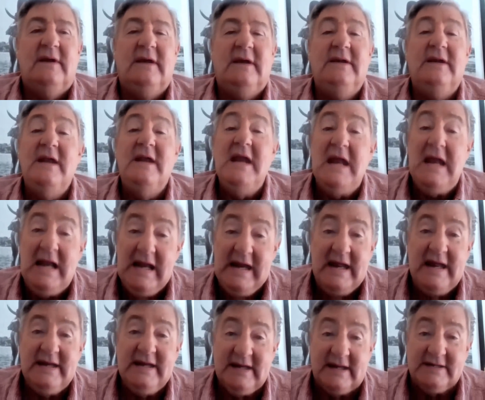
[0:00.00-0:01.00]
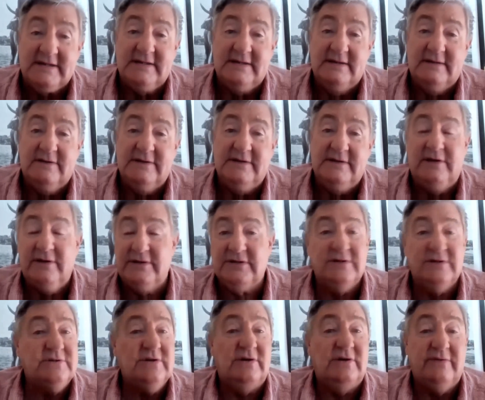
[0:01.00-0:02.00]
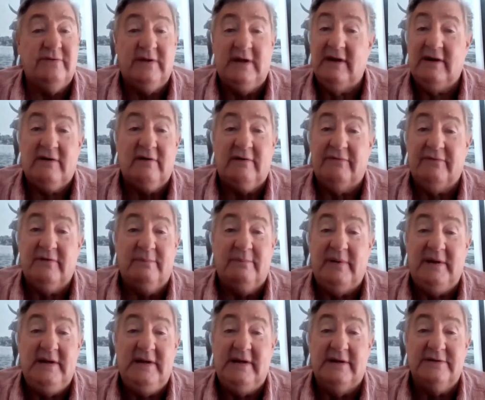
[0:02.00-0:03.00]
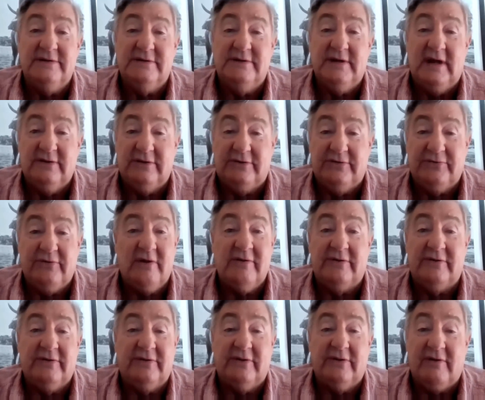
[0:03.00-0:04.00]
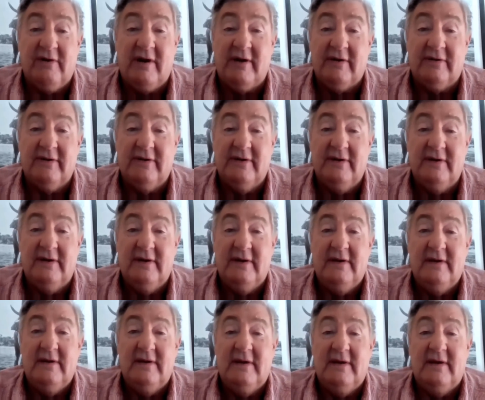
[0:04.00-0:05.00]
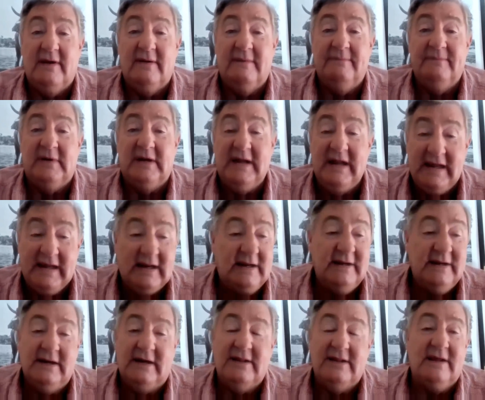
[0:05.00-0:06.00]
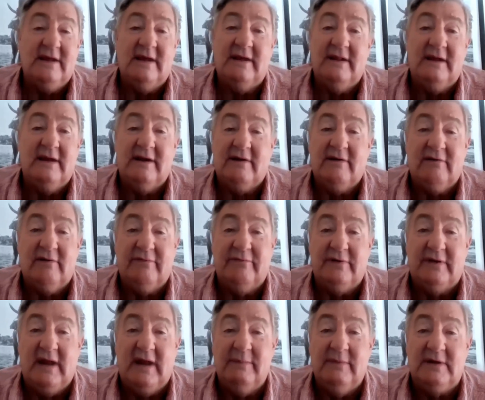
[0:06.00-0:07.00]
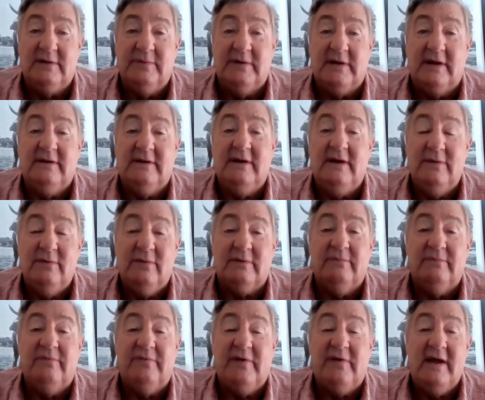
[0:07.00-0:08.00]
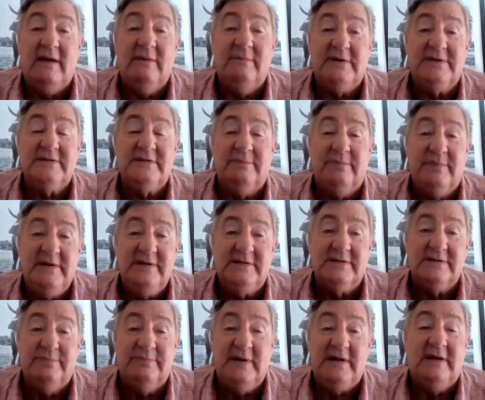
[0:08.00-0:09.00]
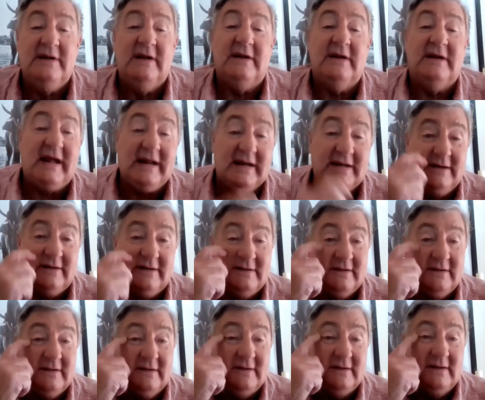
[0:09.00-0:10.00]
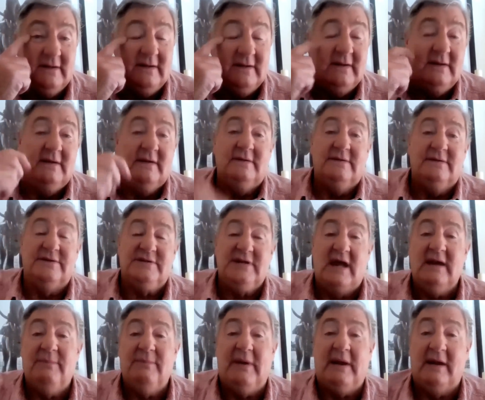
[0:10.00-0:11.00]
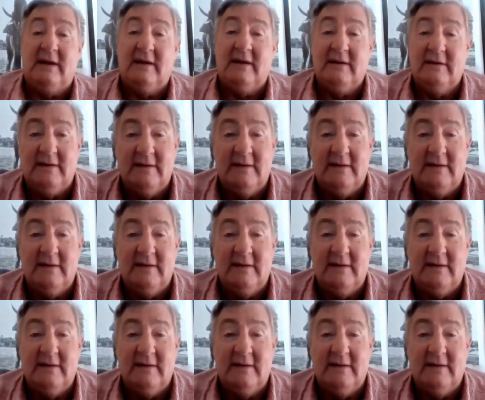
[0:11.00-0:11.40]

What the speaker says: he nearly hit us because he lost control of the aircraft completely and just had to throw it onto the ground. Luckily, none of the other aircraft were damaged. But I tell you what, flying bits and pieces, Pete and I ducked into the sandbag